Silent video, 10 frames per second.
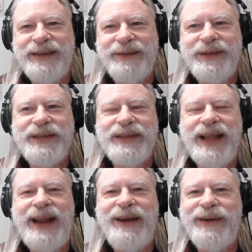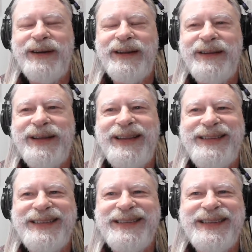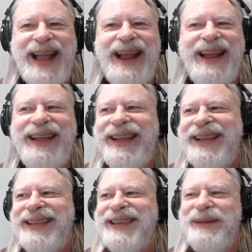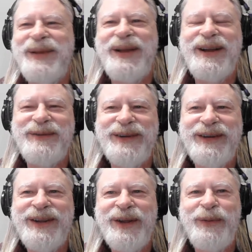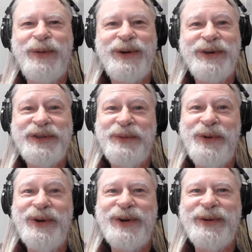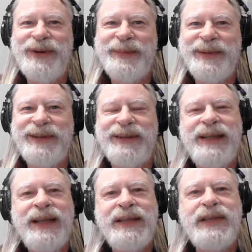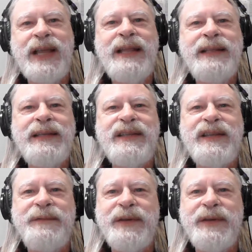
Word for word: Yeah, which is just a, it's got to be awkward. Where's the war criminal? Scientists and